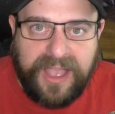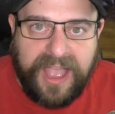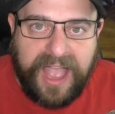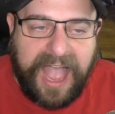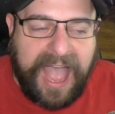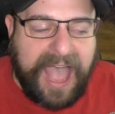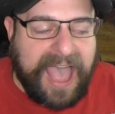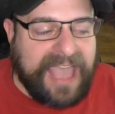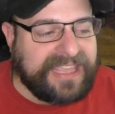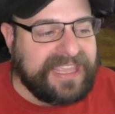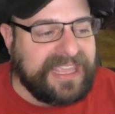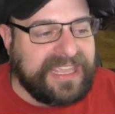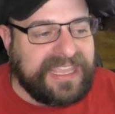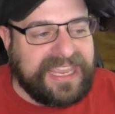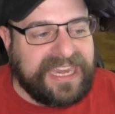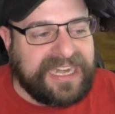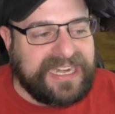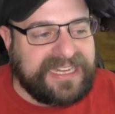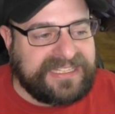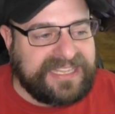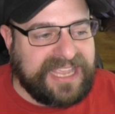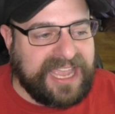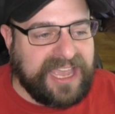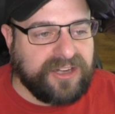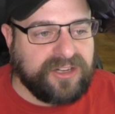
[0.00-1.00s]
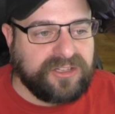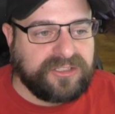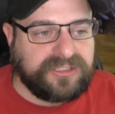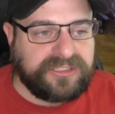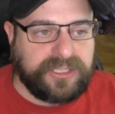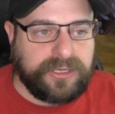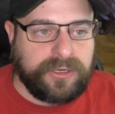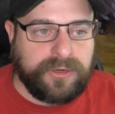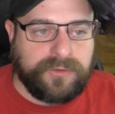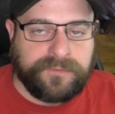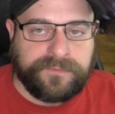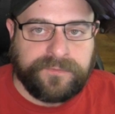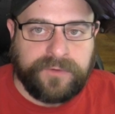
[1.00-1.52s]
I can get it down a
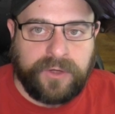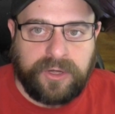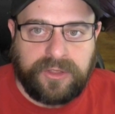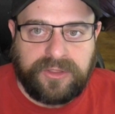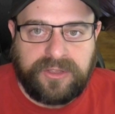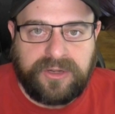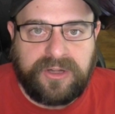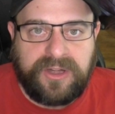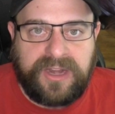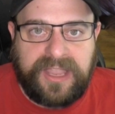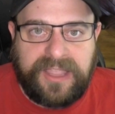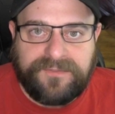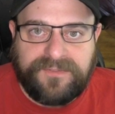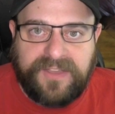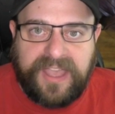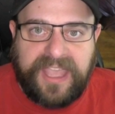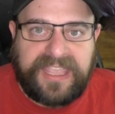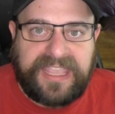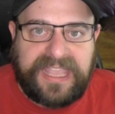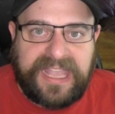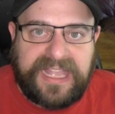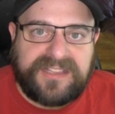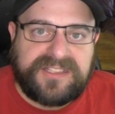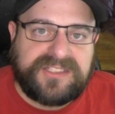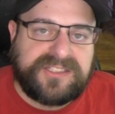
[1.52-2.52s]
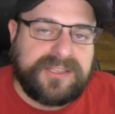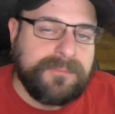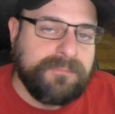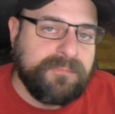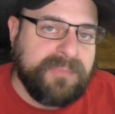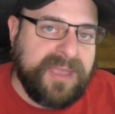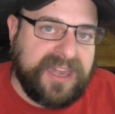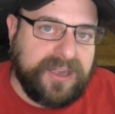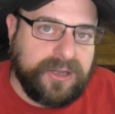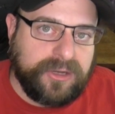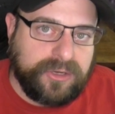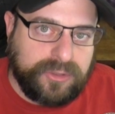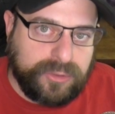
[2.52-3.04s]
little further if I get some
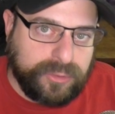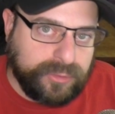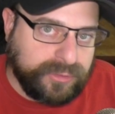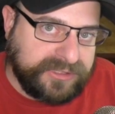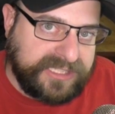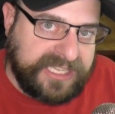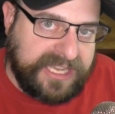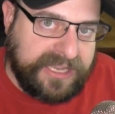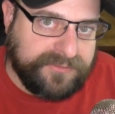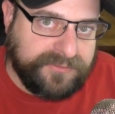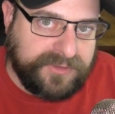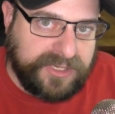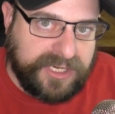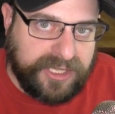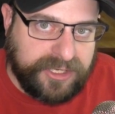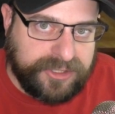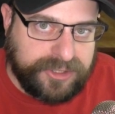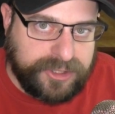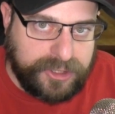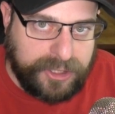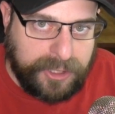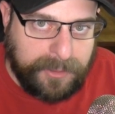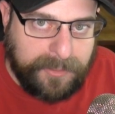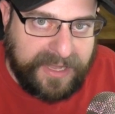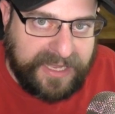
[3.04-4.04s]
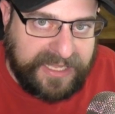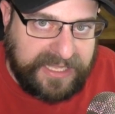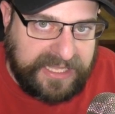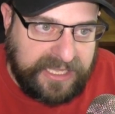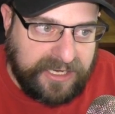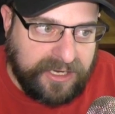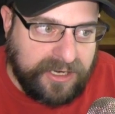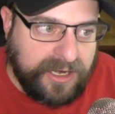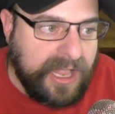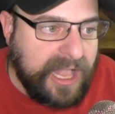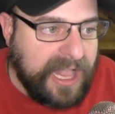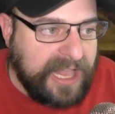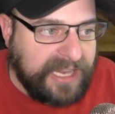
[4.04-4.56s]
better cooldown reduction on my gear.